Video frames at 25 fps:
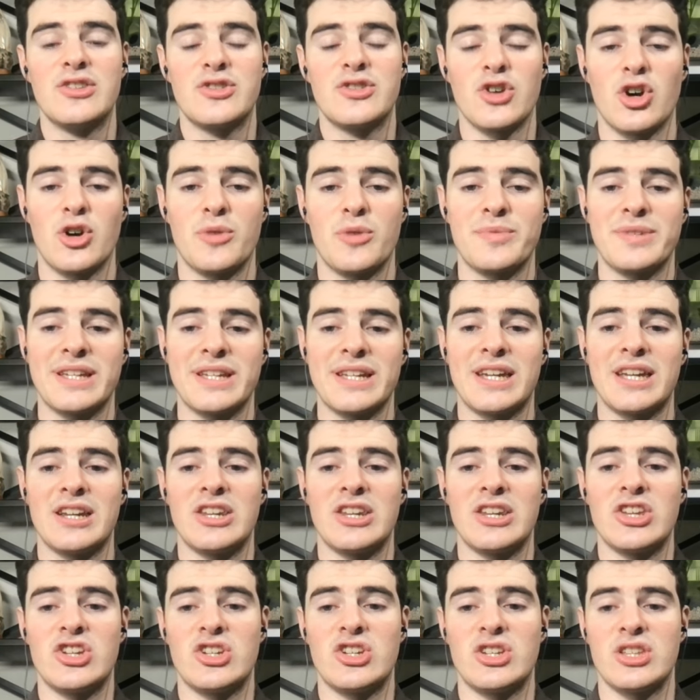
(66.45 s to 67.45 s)
Terms and
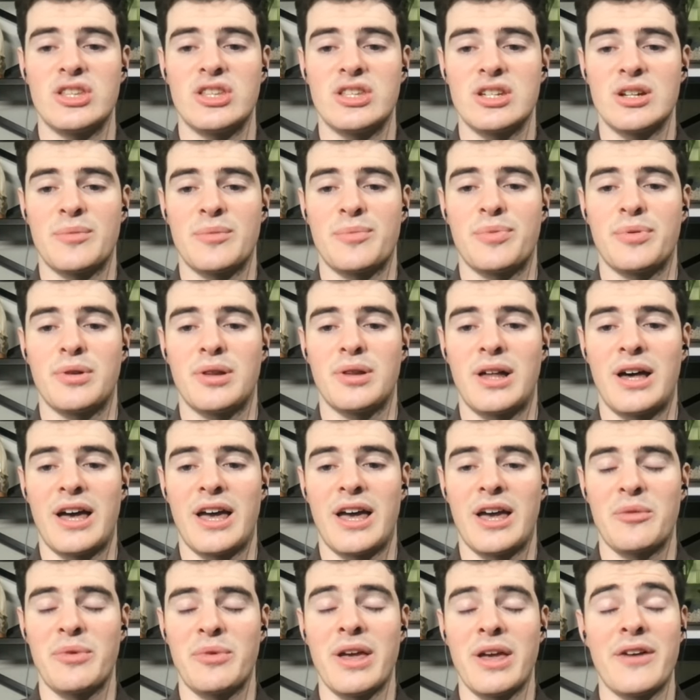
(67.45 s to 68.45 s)
conditions
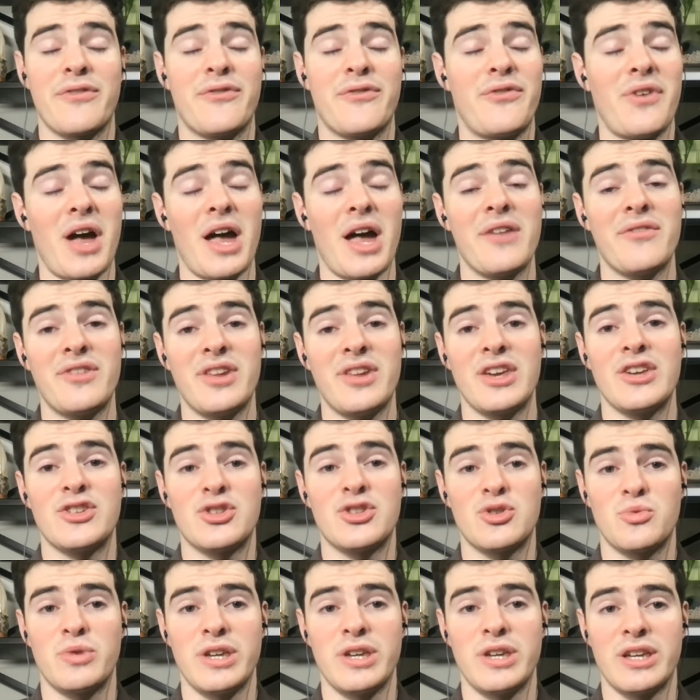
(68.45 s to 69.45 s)
apply. We have five
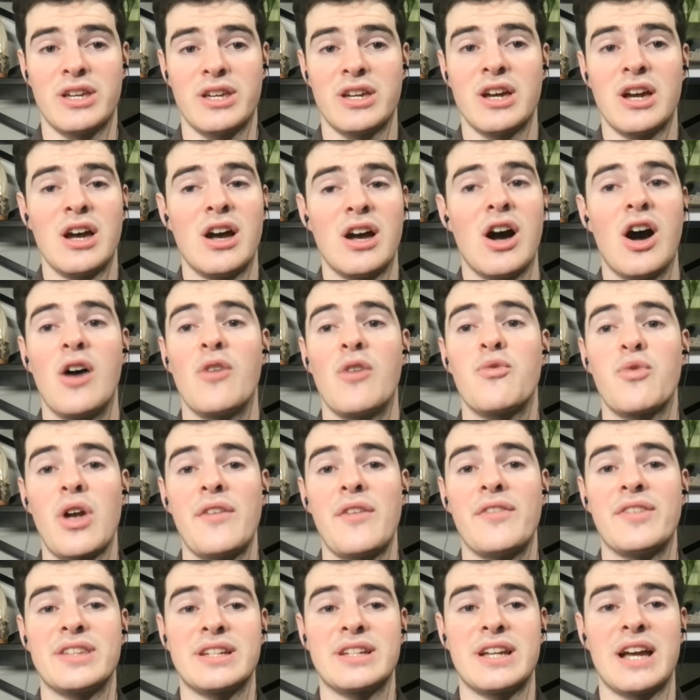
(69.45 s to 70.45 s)
days a week of
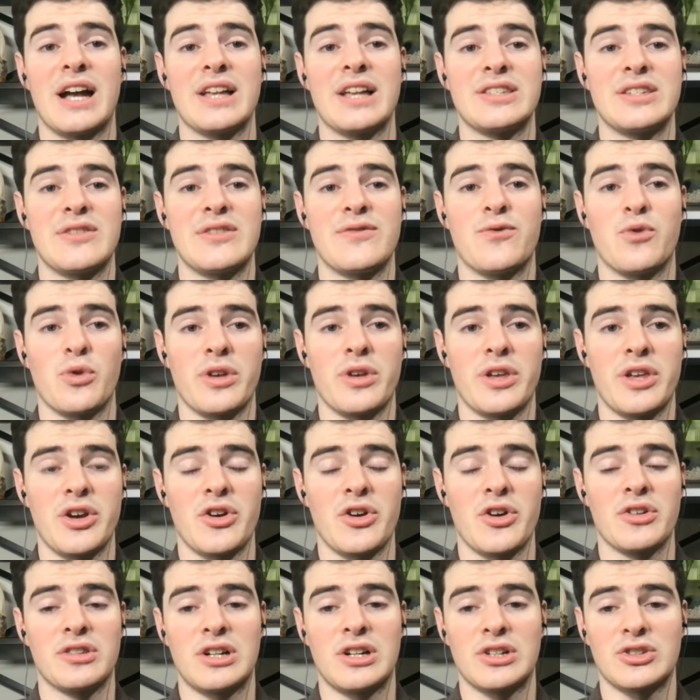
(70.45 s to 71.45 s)
Ravens content for you
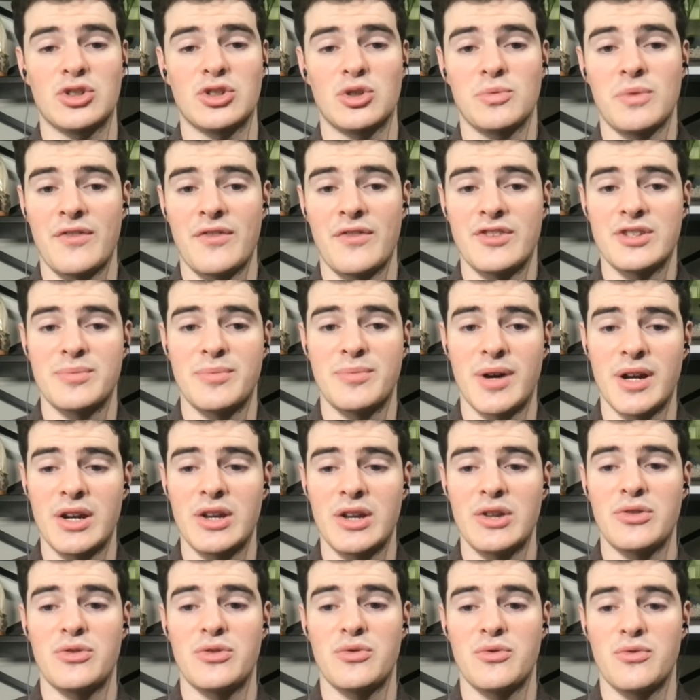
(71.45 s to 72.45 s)
here on Locked on Ravens,
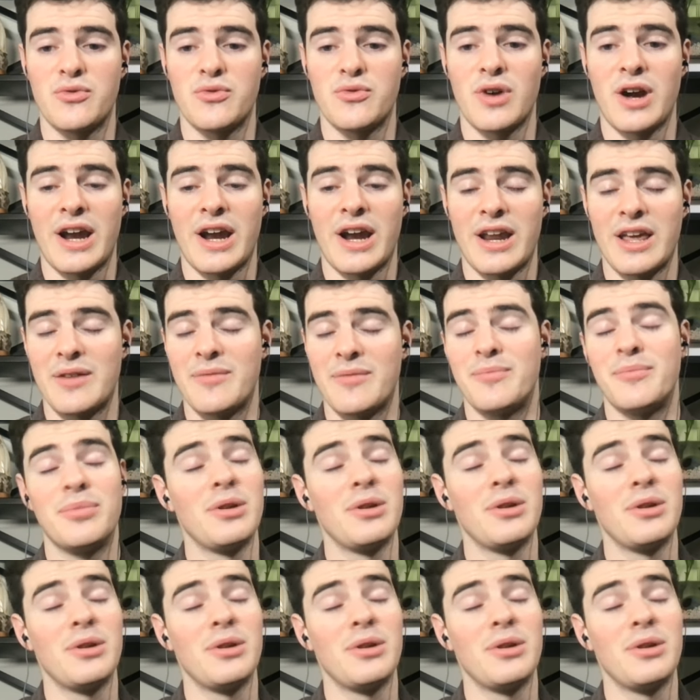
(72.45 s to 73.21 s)
Monday through Friday.